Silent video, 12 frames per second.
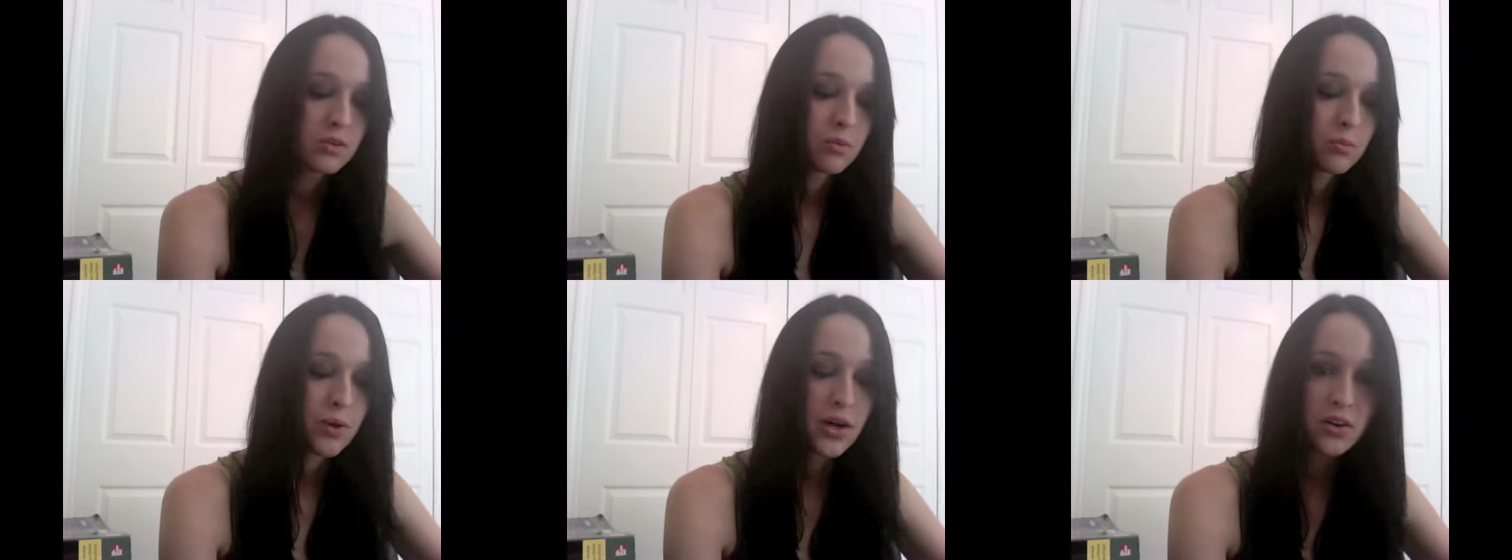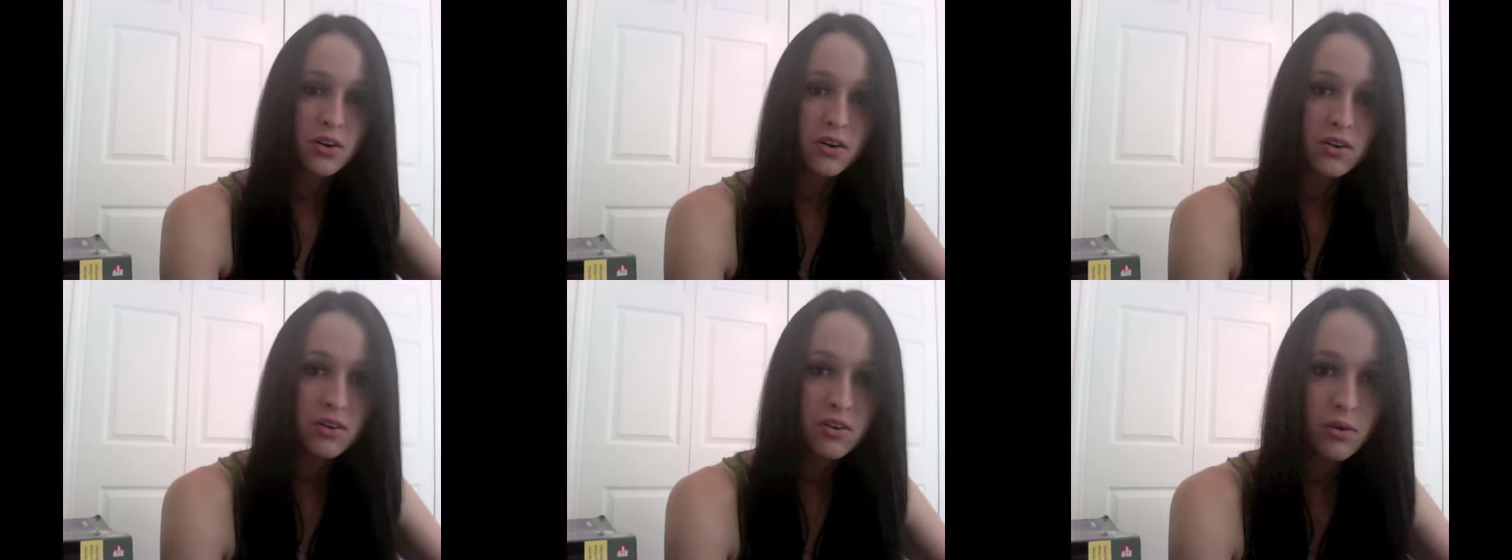
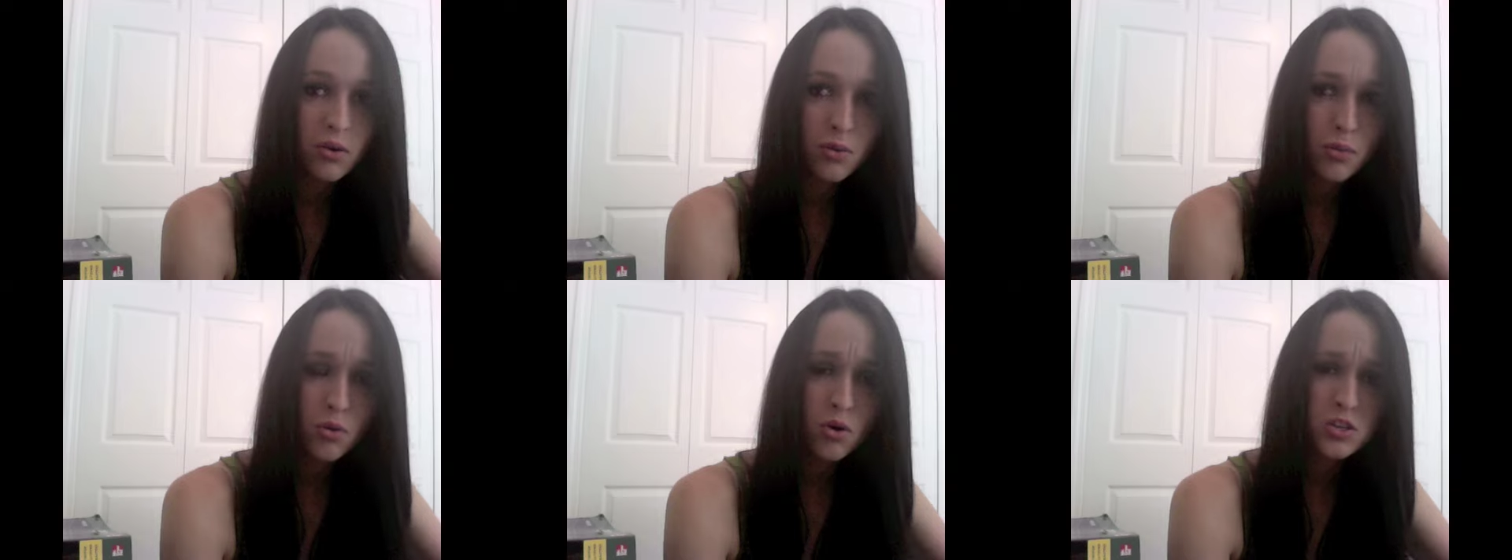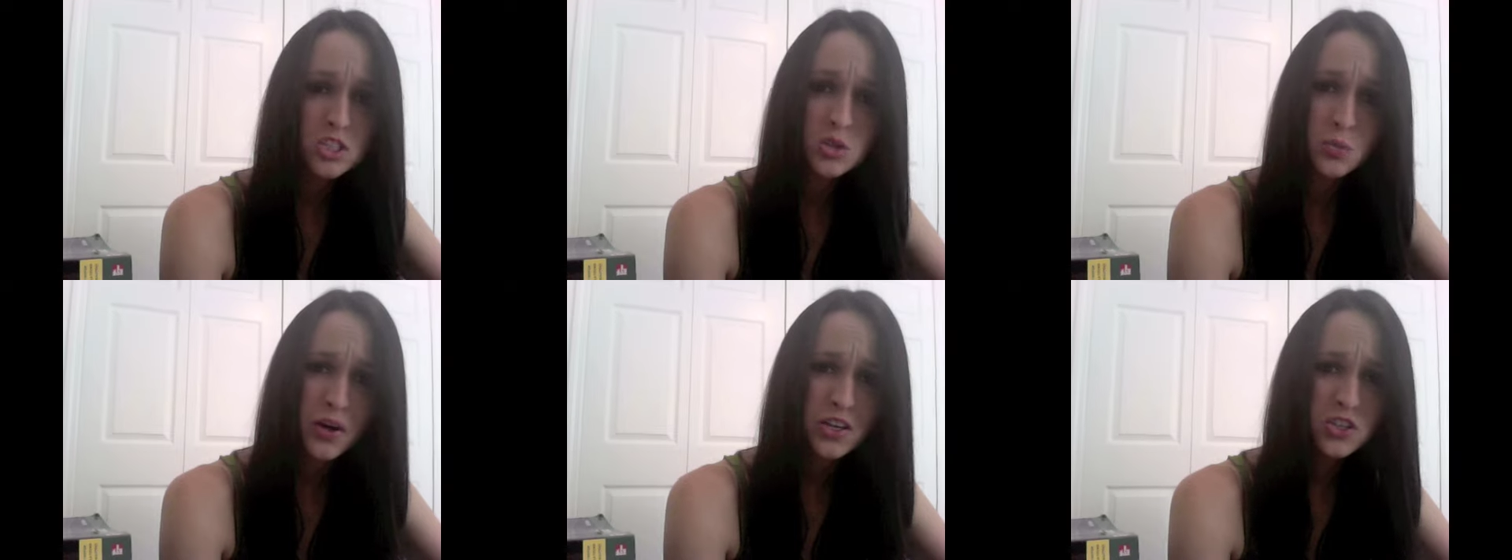better or more
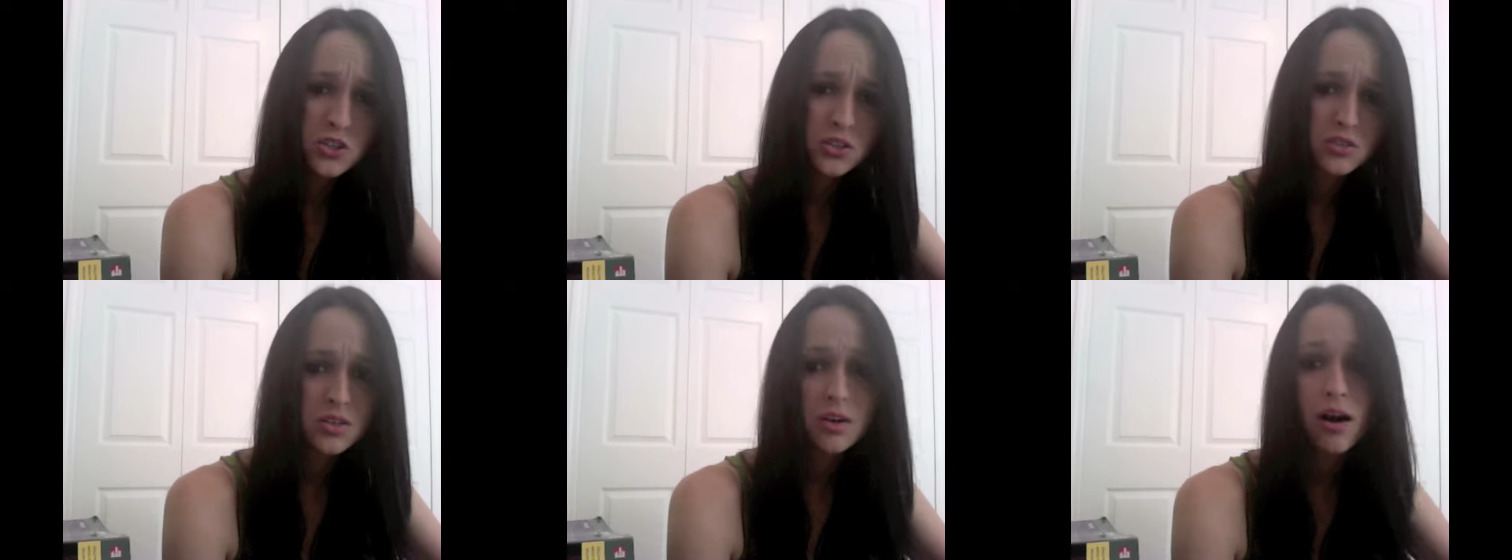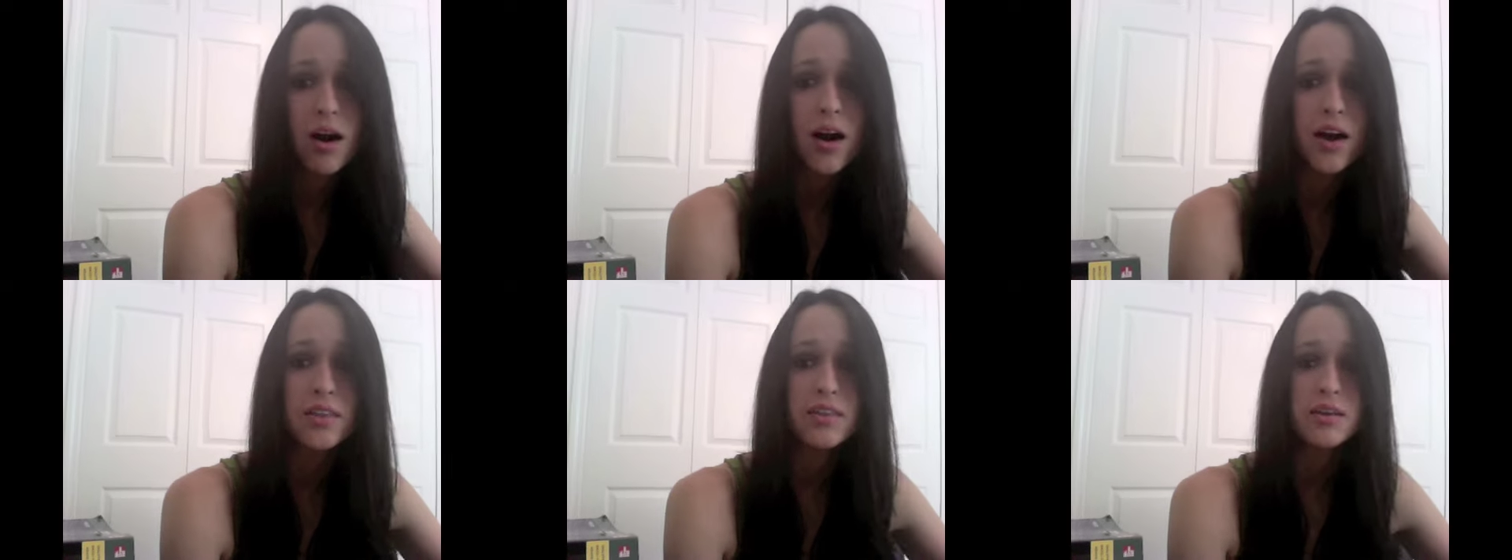special to
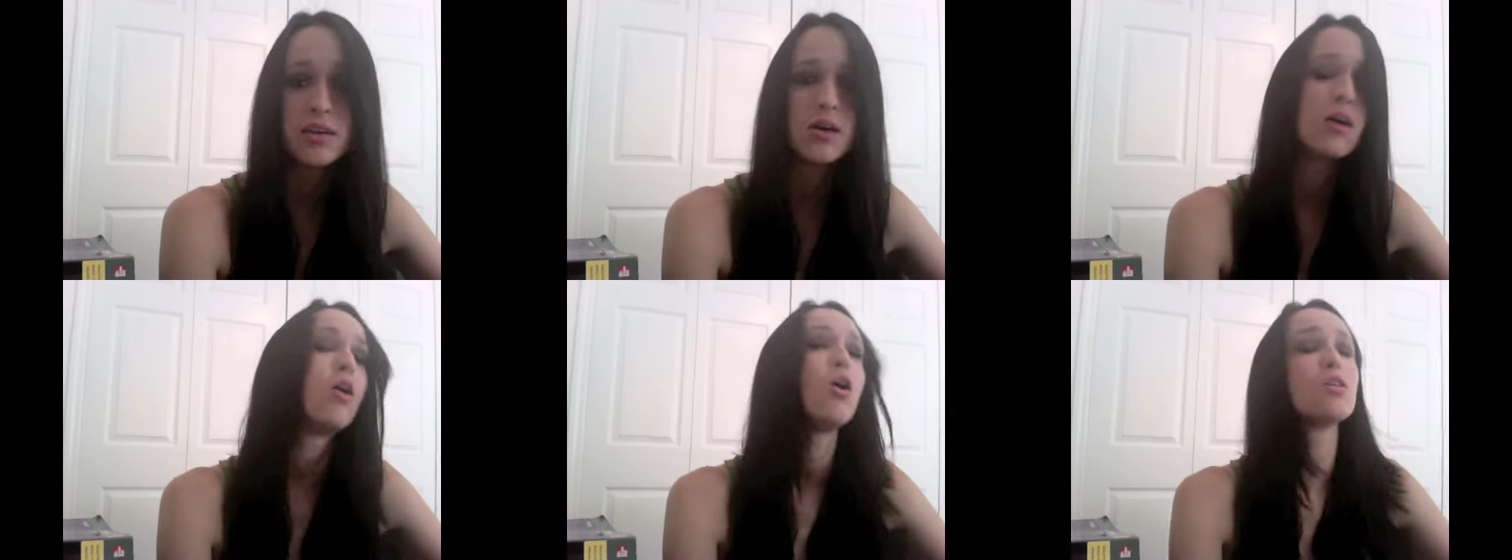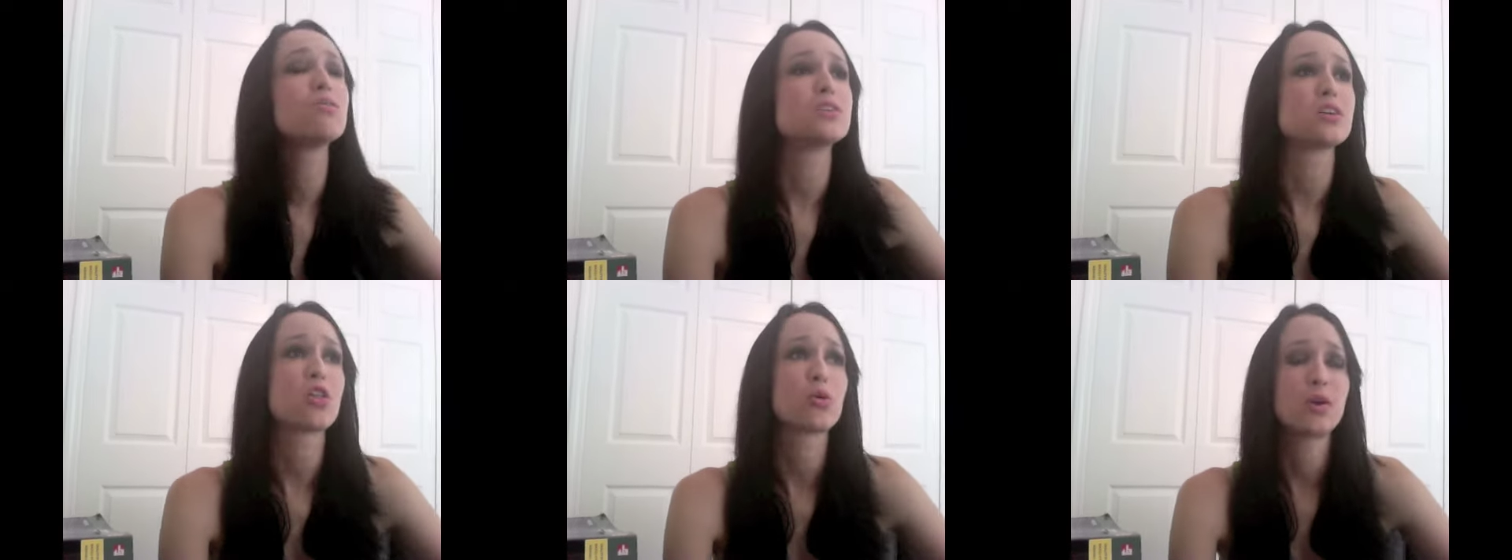God than all
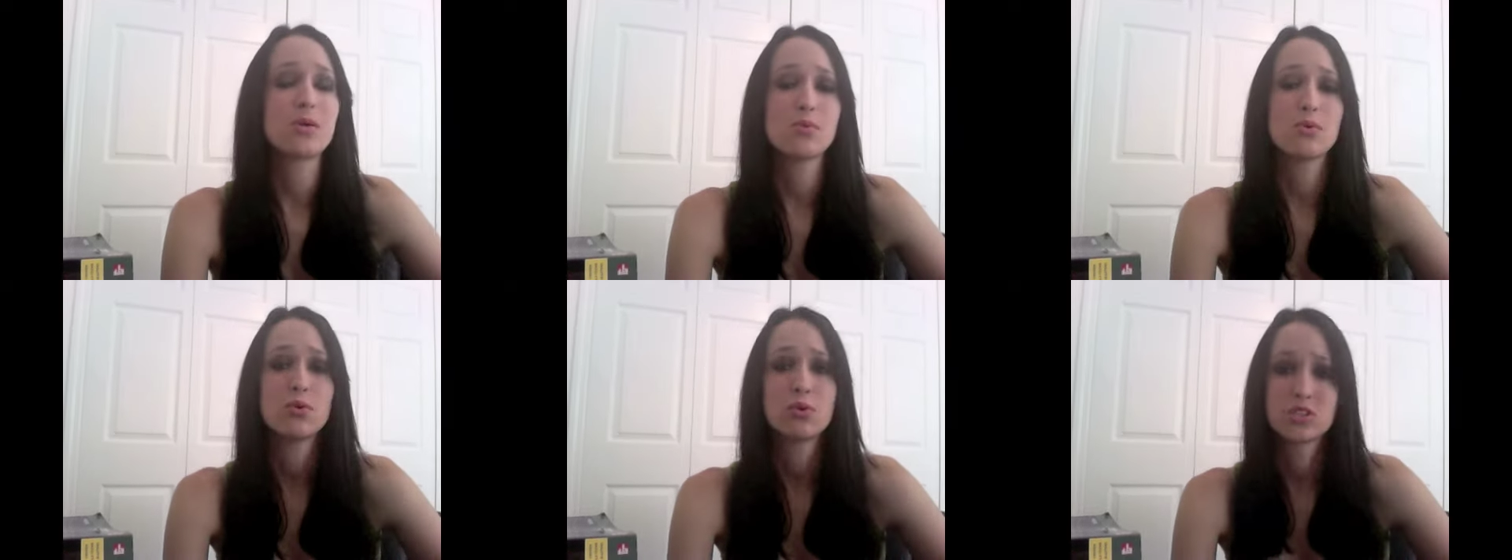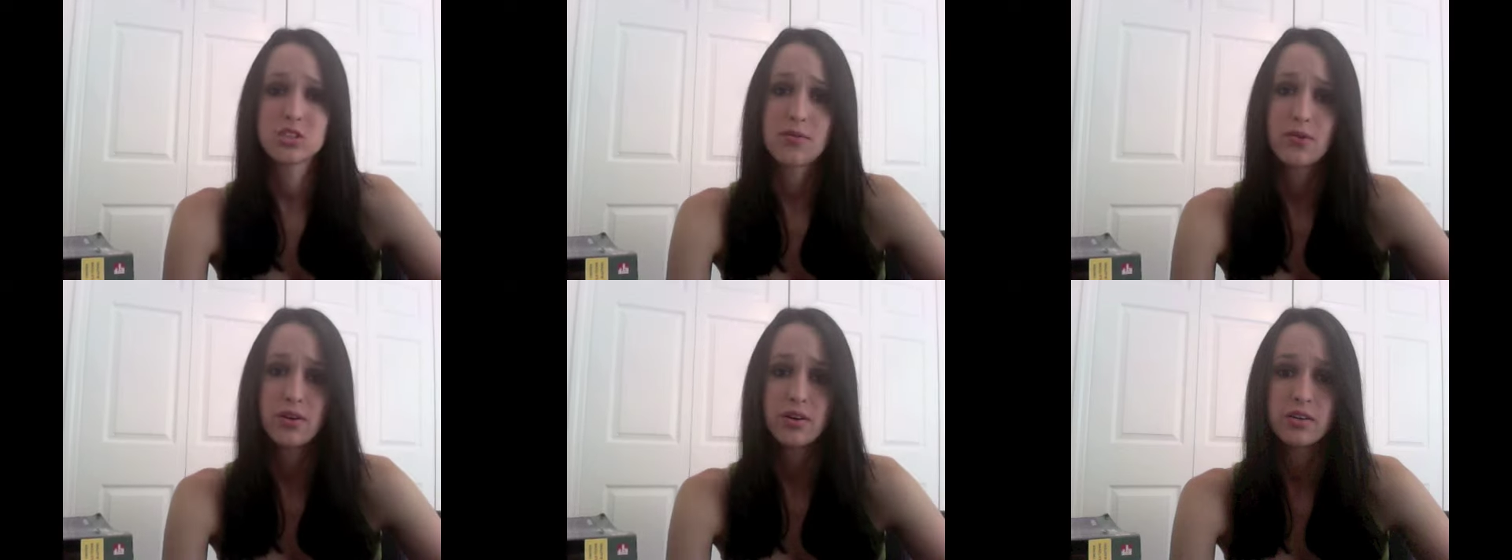these other people who are
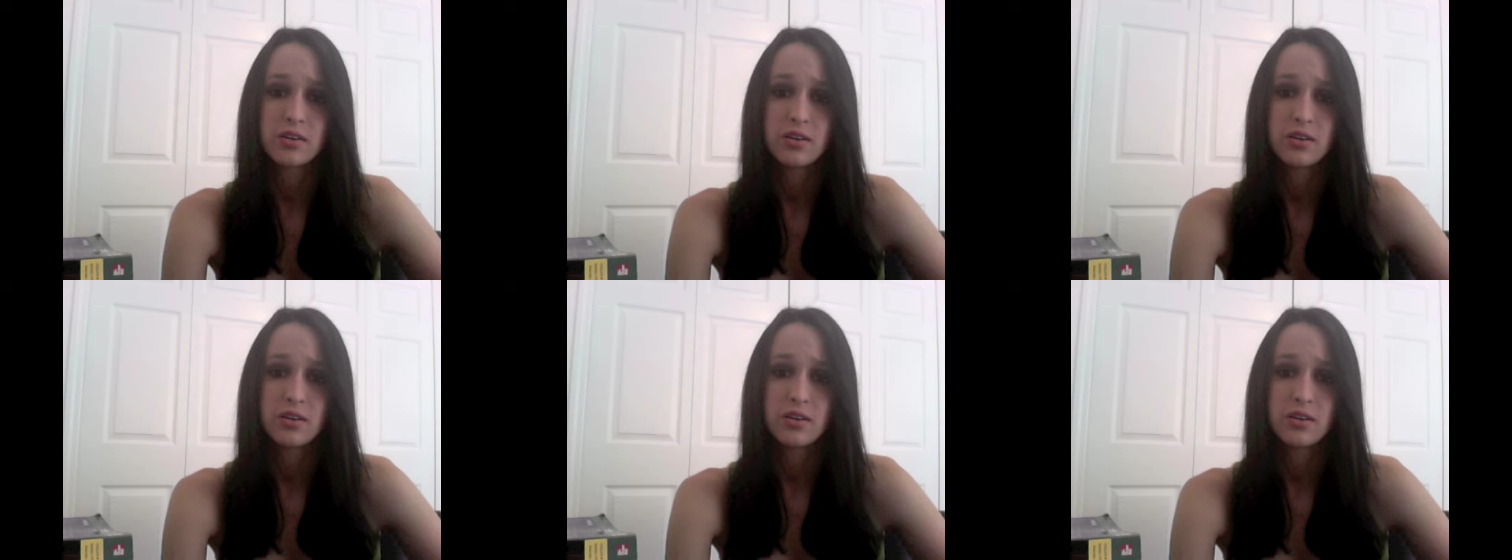suffering.